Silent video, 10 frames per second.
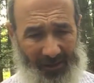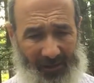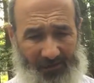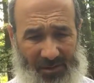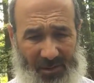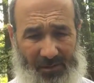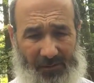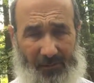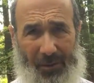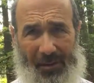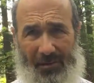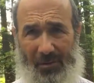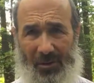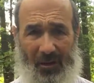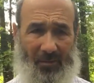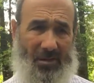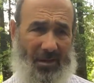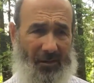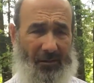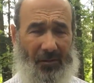I'm scared to be intimate, I'm
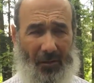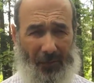scared to go